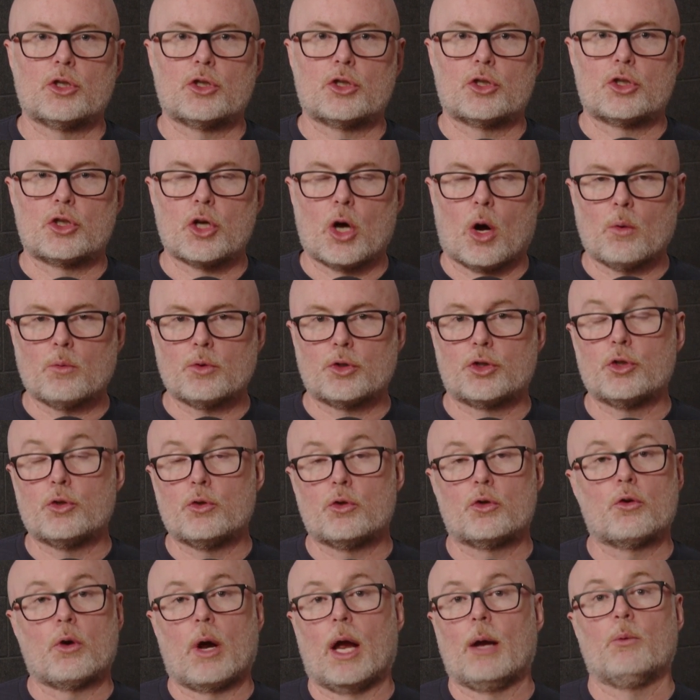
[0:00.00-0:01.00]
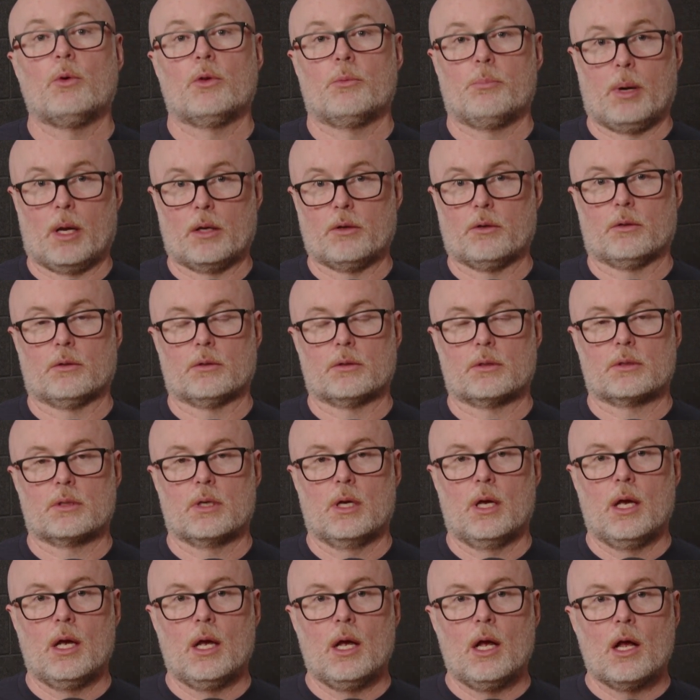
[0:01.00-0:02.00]
don't do great with bundles.
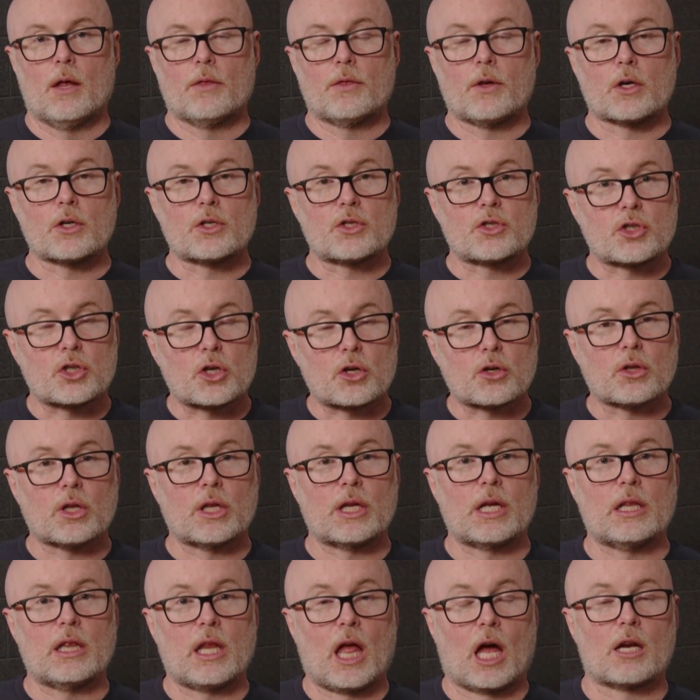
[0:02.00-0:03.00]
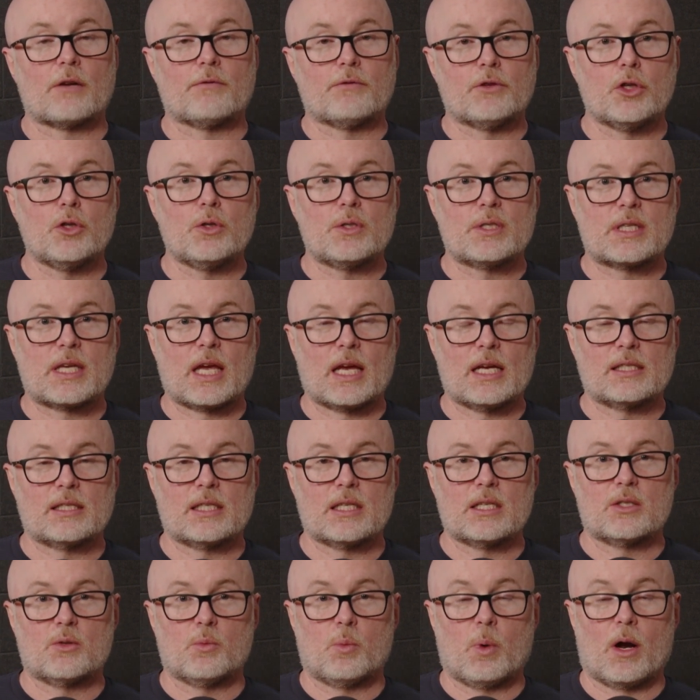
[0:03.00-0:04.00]
There are certainly a lot of use
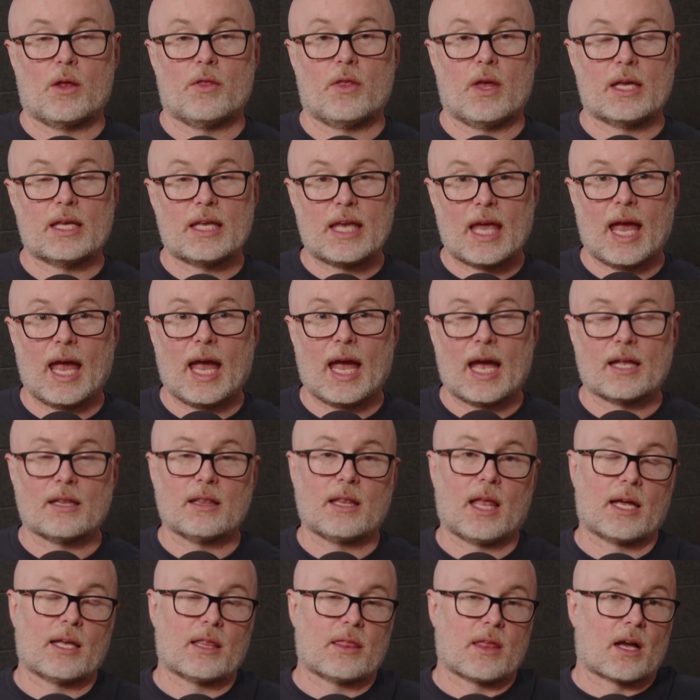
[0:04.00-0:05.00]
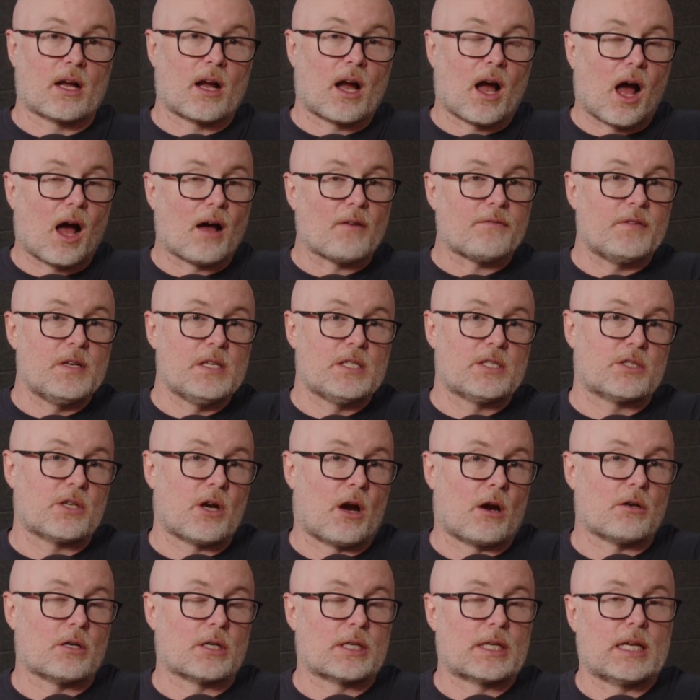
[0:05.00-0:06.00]
cases where they can, like the coffee
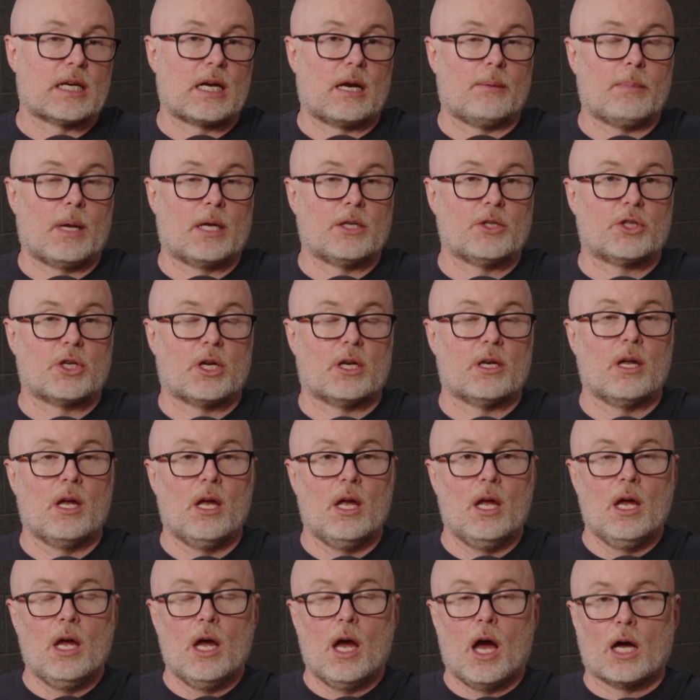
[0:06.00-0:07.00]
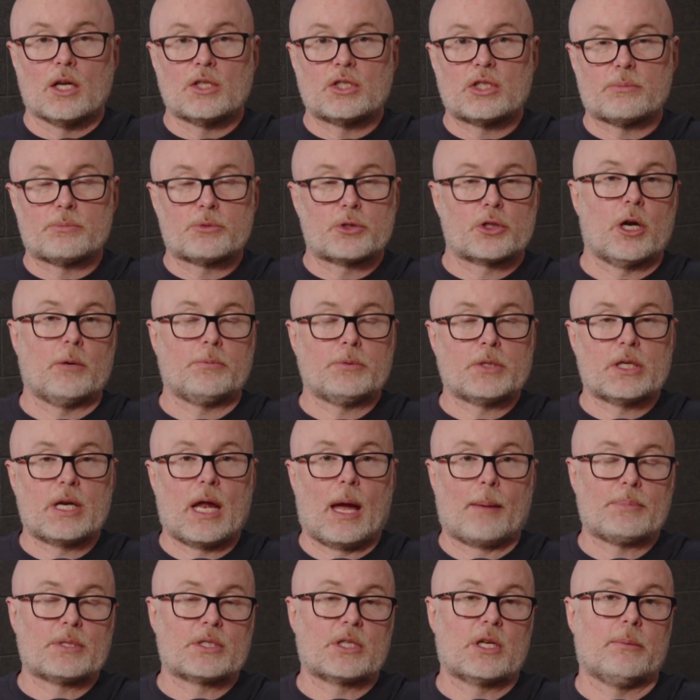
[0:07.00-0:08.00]
starter kit I mentioned. A subscription
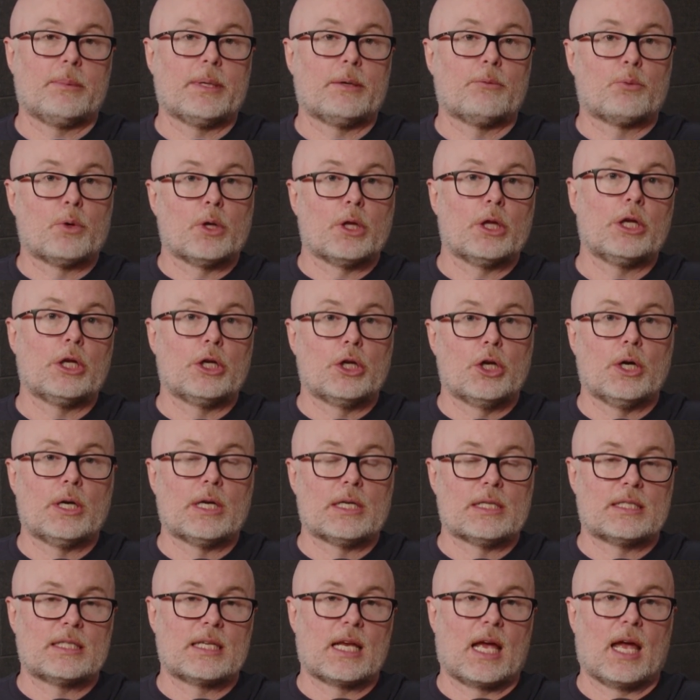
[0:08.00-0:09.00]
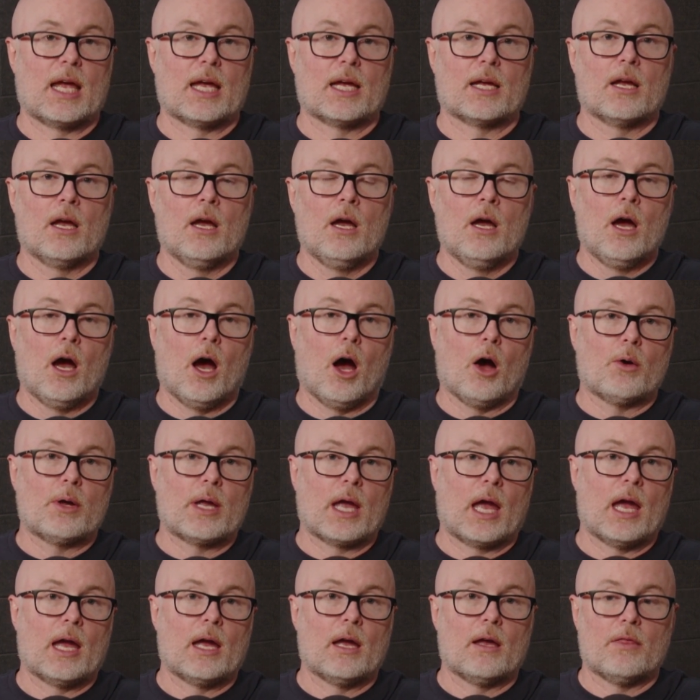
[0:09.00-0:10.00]
app is going to be really good at saying,
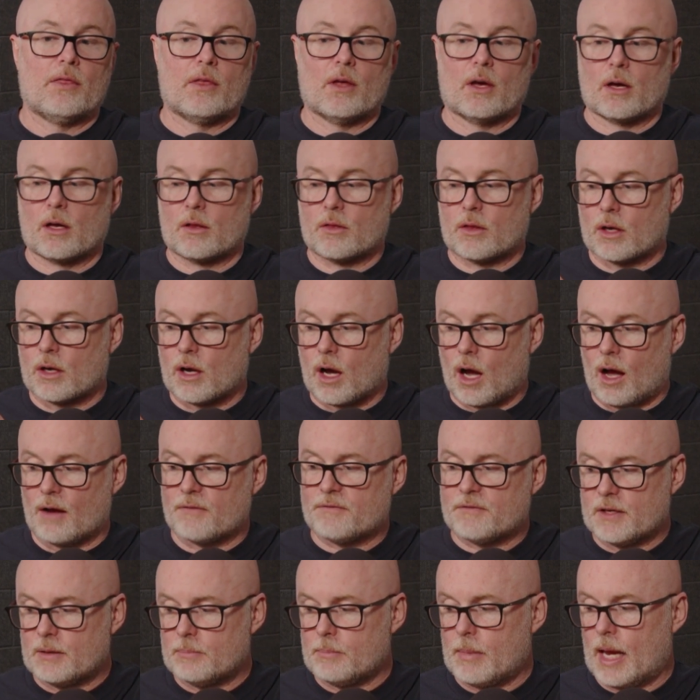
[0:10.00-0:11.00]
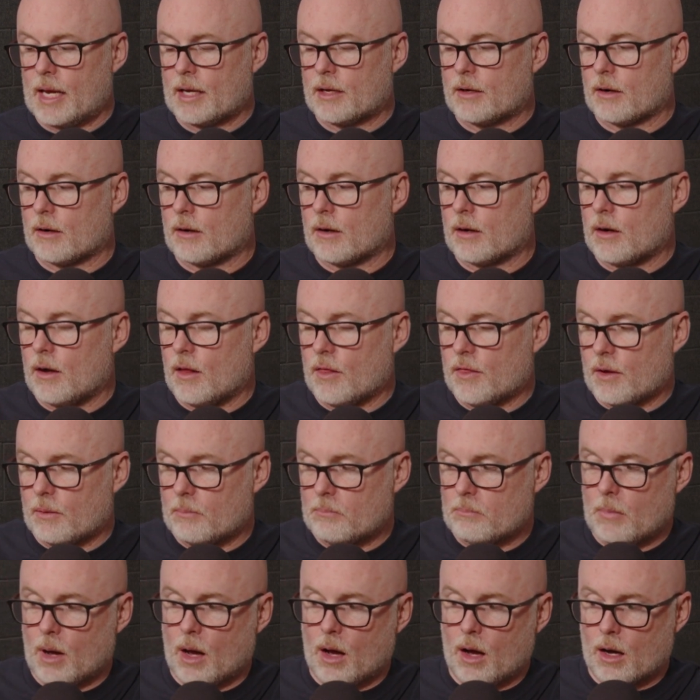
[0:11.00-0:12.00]
okay, the coffee maker, the
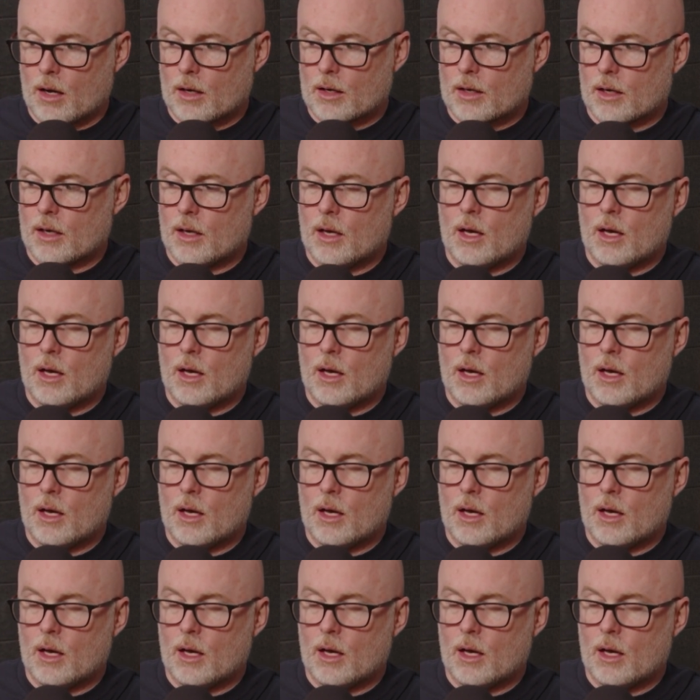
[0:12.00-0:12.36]
mug